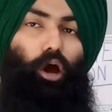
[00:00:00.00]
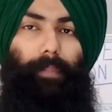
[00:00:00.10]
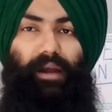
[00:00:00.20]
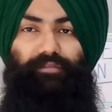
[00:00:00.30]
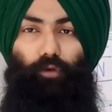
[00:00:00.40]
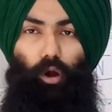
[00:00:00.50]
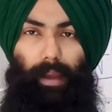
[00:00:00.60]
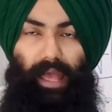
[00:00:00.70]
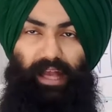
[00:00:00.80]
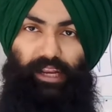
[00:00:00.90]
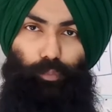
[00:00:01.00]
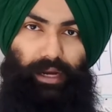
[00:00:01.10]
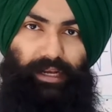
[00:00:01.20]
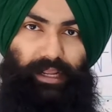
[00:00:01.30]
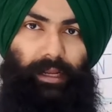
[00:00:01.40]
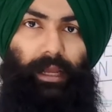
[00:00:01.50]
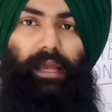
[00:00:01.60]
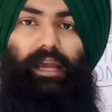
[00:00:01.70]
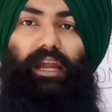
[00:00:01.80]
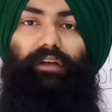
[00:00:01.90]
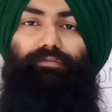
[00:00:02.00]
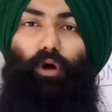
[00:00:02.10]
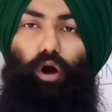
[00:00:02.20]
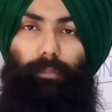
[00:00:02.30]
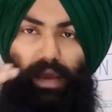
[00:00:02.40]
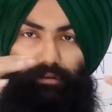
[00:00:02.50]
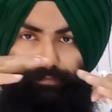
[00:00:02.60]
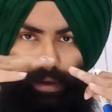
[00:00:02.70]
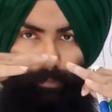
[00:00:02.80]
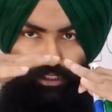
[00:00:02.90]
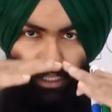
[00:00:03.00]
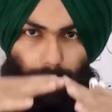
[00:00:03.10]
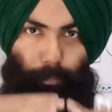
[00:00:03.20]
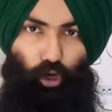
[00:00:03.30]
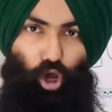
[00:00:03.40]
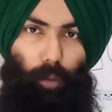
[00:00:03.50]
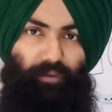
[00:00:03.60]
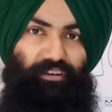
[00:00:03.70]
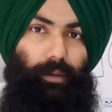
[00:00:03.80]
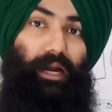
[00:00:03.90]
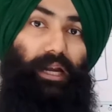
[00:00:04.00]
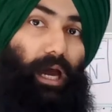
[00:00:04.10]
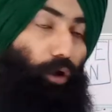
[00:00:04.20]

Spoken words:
it from aggravating. It formed a fibrous cap on top of it. But now